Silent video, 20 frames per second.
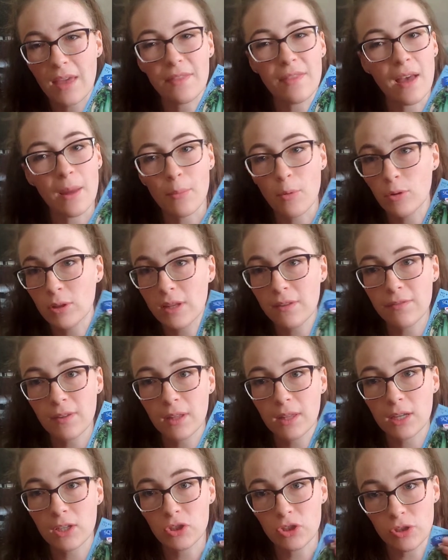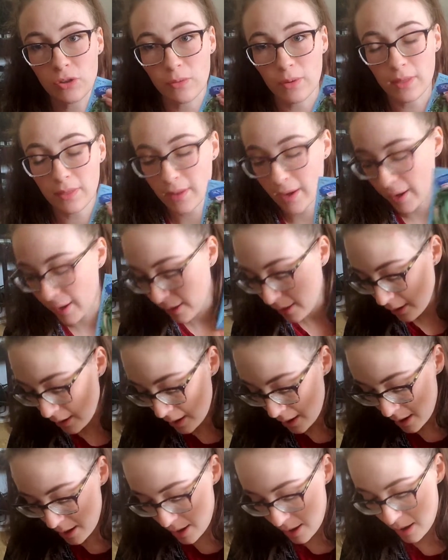I'm only filling 2 in there.
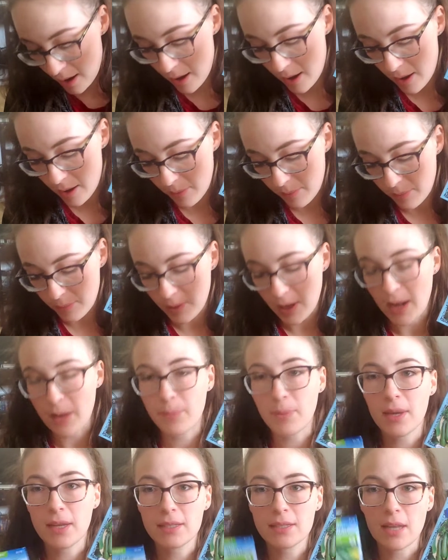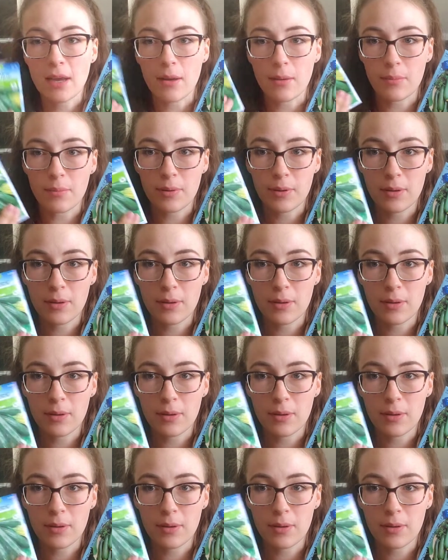But I picked up